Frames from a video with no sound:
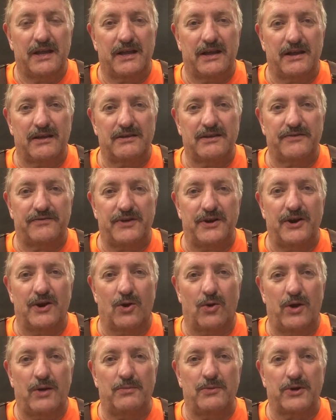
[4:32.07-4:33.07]
If you
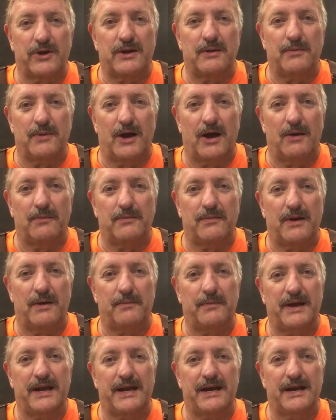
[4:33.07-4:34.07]
know him, look him up. I
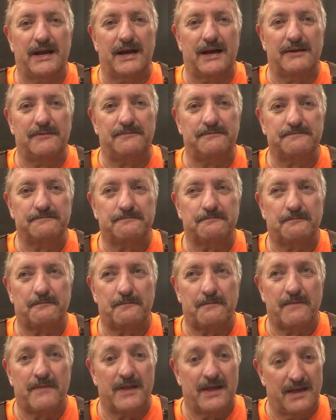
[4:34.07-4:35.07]
mean,
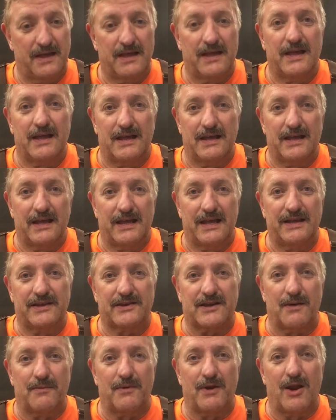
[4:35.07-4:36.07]
he's
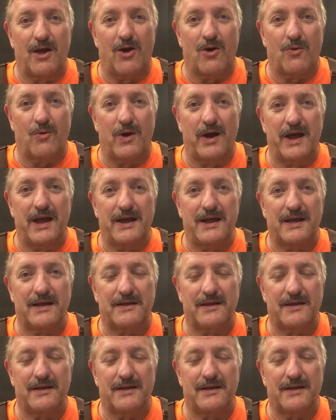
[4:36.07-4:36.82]
come a long way.